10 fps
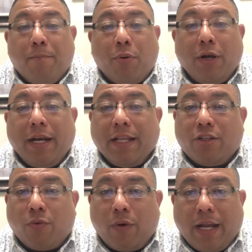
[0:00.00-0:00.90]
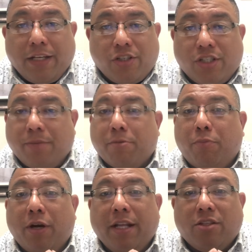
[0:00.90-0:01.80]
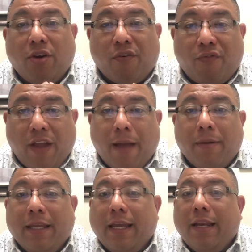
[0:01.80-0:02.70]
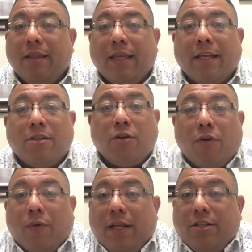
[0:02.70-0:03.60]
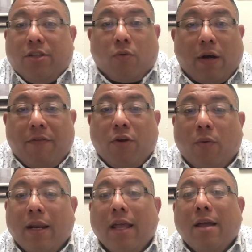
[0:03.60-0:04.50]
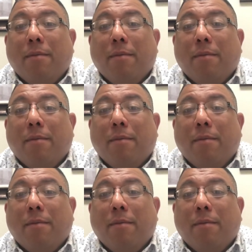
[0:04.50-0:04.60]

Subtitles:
Put it into relationships, put it into your family, anything, into your religion, whatever you want.